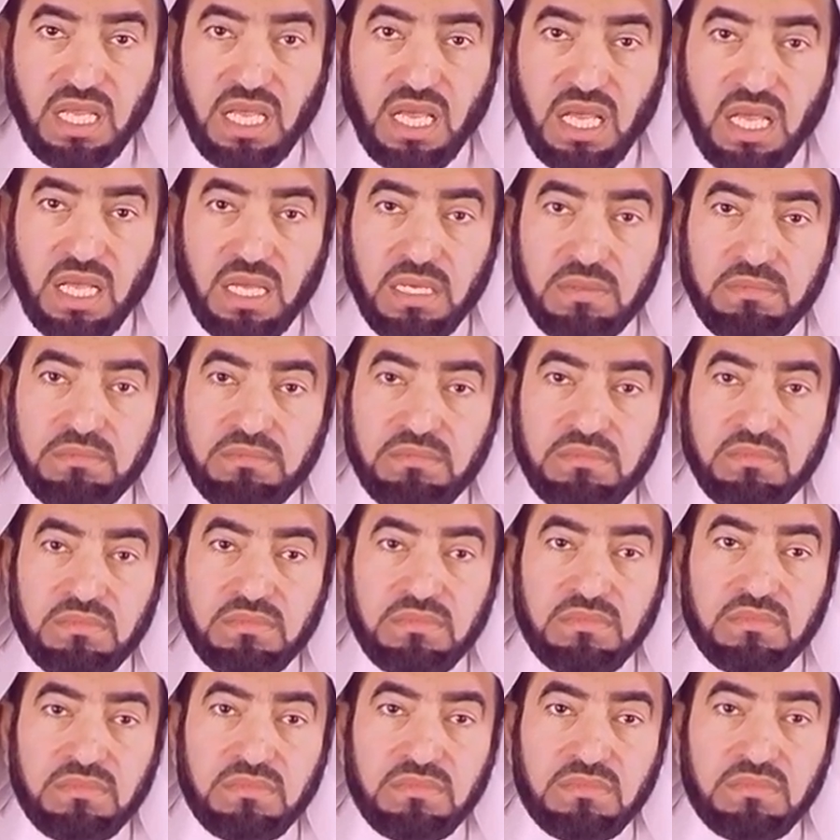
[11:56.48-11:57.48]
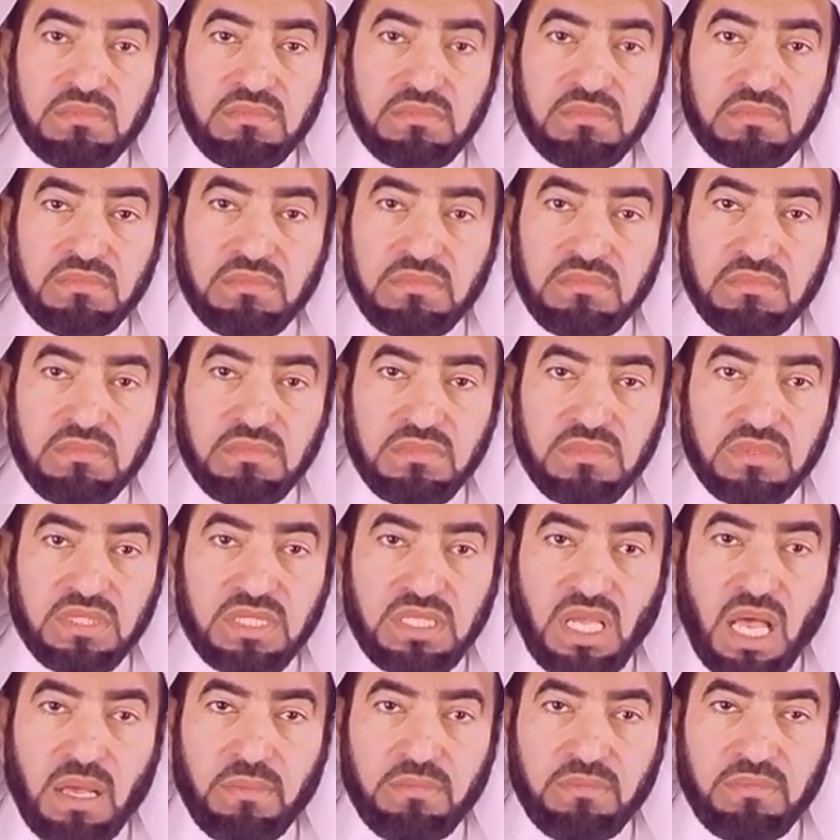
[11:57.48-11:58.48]
Um,
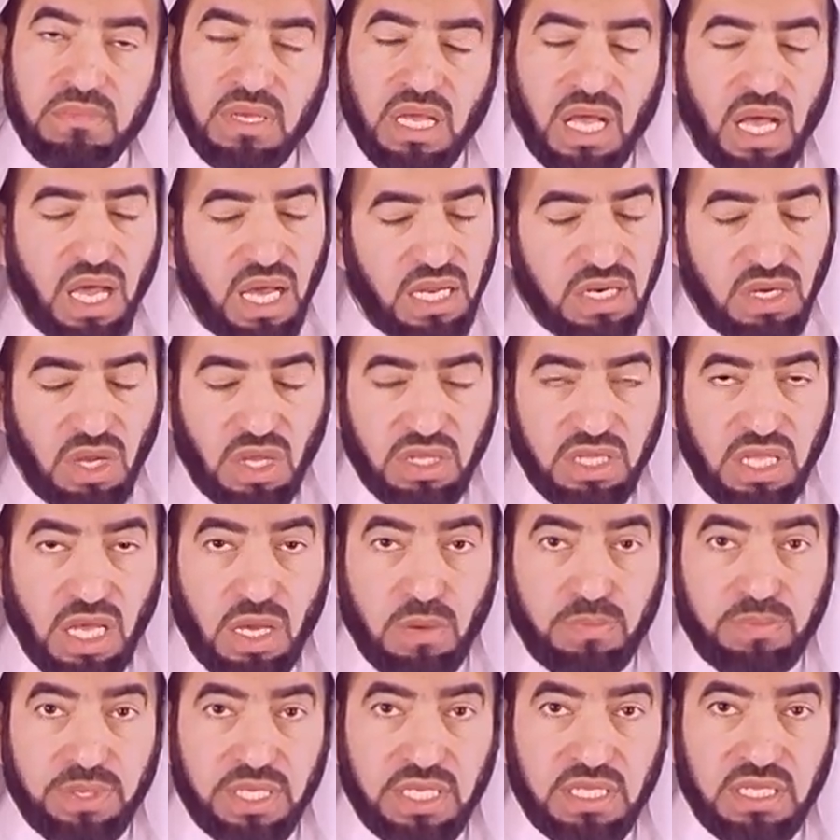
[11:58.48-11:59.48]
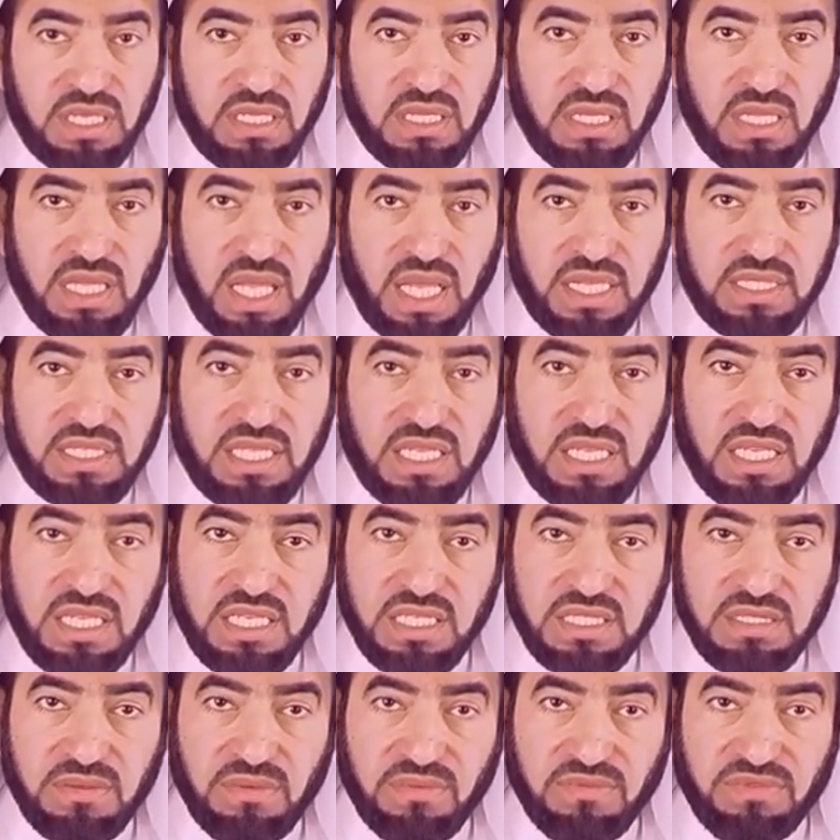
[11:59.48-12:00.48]
some are on the opinion that he
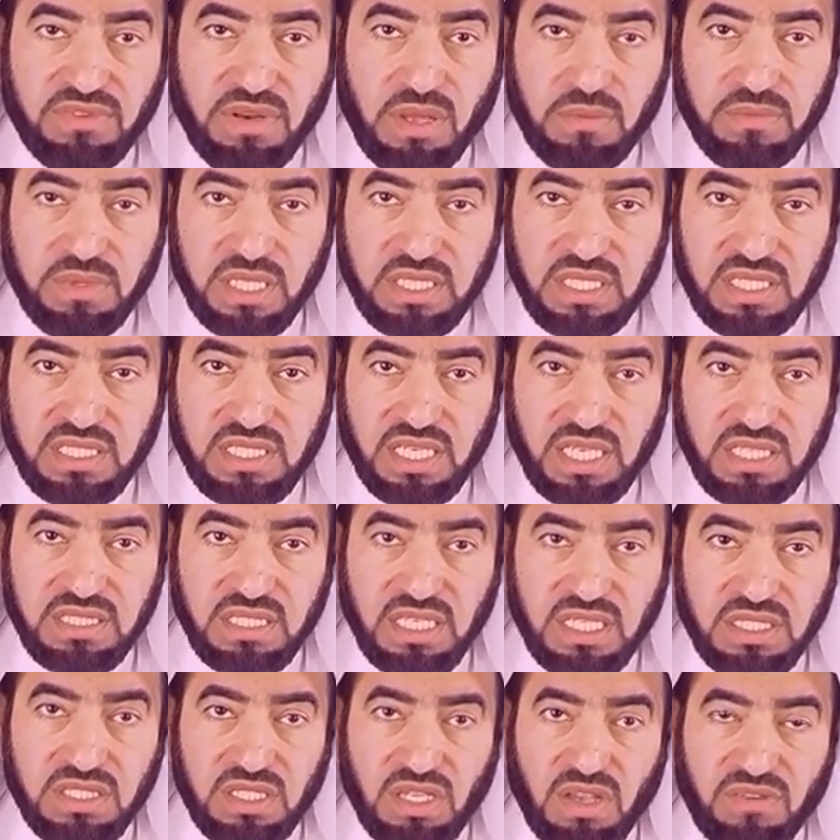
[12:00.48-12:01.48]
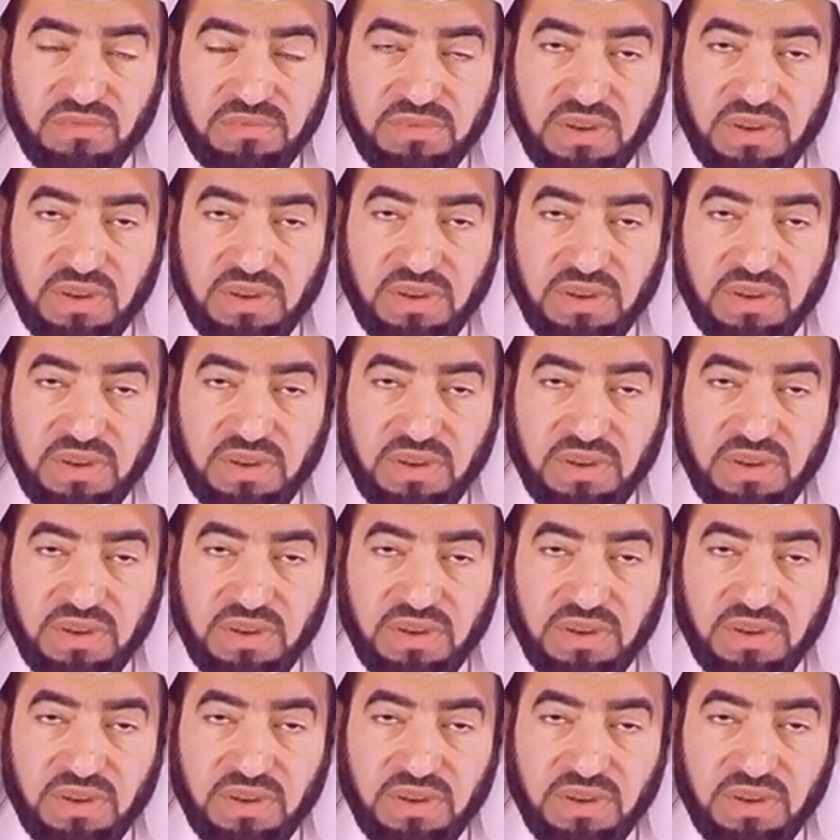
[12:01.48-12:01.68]
is from the descendants of